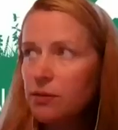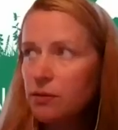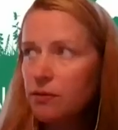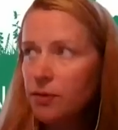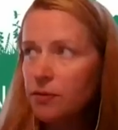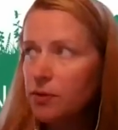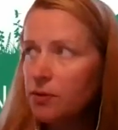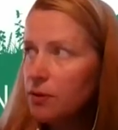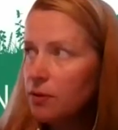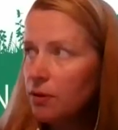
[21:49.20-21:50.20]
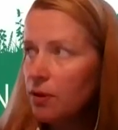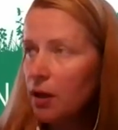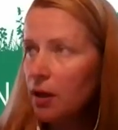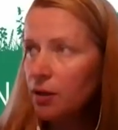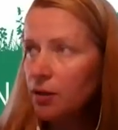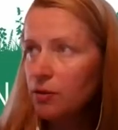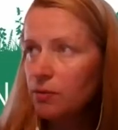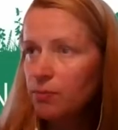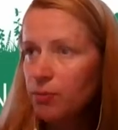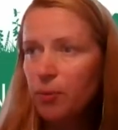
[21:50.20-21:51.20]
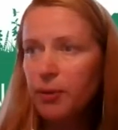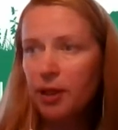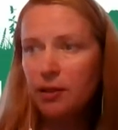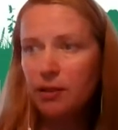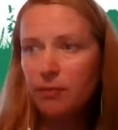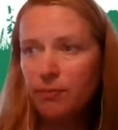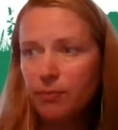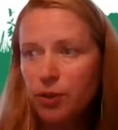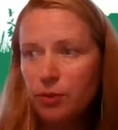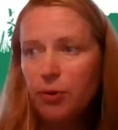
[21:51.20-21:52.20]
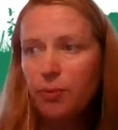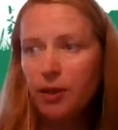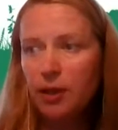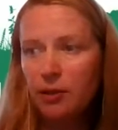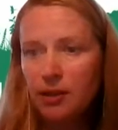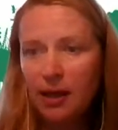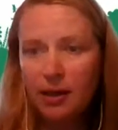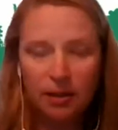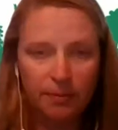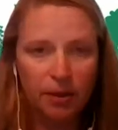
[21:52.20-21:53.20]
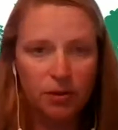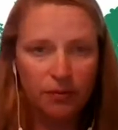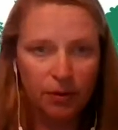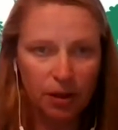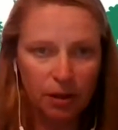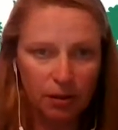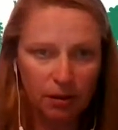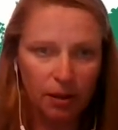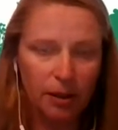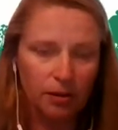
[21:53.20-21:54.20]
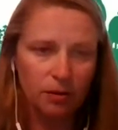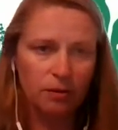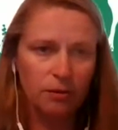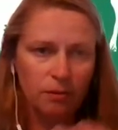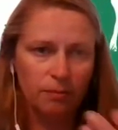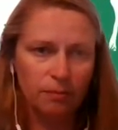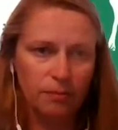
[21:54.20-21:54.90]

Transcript: 150 or so, do you propagate X amount every year? Like, do you?